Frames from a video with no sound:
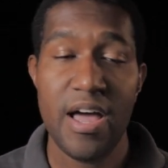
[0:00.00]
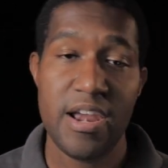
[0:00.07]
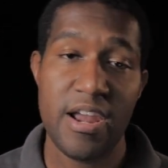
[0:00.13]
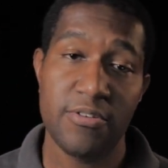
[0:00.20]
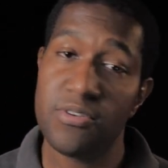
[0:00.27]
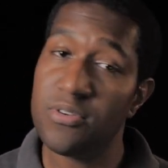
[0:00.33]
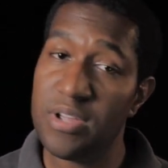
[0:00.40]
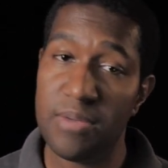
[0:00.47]

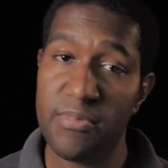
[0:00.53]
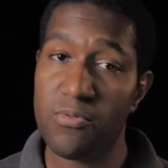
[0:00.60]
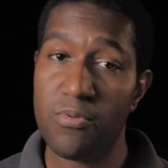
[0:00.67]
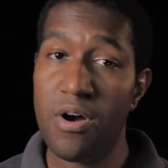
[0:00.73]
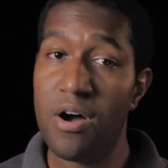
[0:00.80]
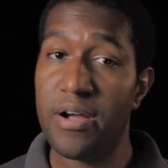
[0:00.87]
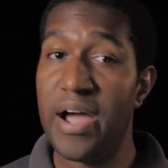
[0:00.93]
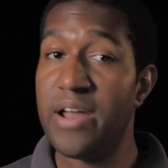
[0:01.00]
Now, don't get me
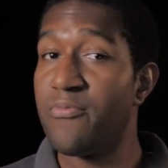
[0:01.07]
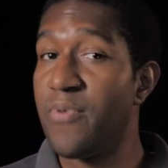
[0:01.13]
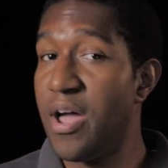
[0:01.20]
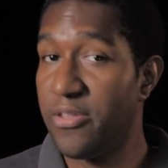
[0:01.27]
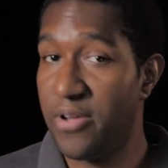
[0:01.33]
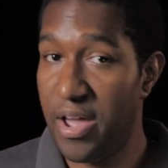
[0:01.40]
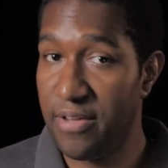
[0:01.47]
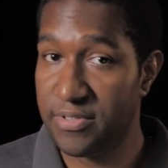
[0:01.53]
wrong, I'd
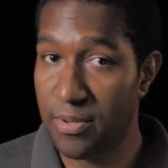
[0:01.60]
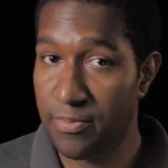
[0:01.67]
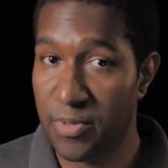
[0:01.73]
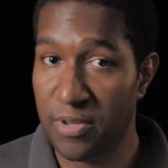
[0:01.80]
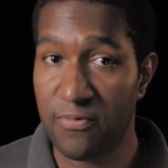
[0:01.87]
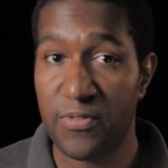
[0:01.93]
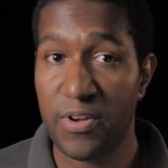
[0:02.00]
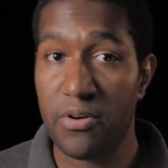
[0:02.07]
rather have
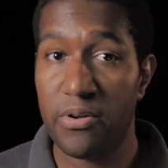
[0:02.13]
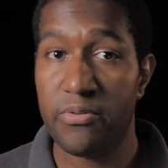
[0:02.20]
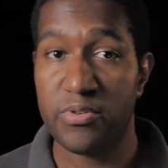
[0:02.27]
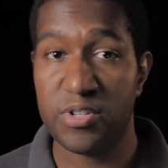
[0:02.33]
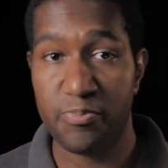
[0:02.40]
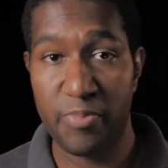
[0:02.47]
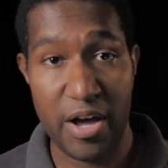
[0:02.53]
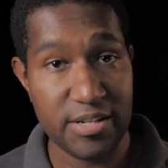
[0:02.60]
something very
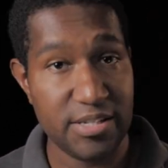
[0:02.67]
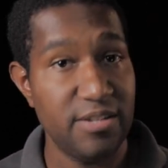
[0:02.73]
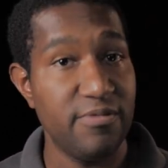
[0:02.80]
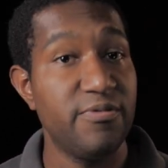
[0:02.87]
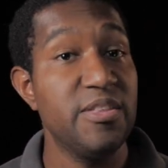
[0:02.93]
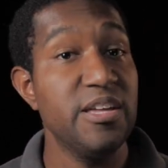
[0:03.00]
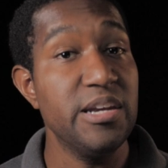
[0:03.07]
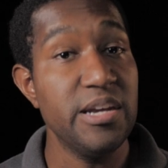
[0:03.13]

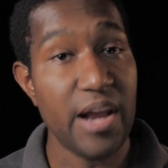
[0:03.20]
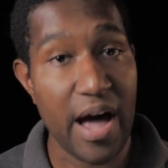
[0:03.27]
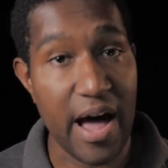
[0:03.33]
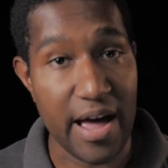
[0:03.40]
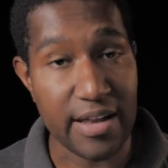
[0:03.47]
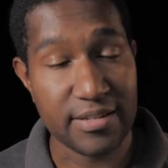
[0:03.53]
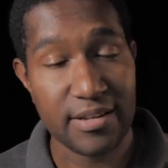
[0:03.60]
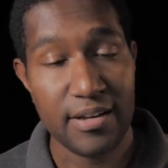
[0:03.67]
responsive than
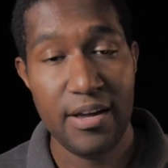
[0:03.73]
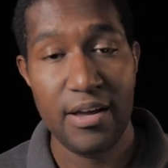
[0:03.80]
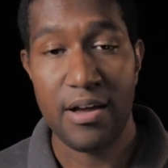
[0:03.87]
not,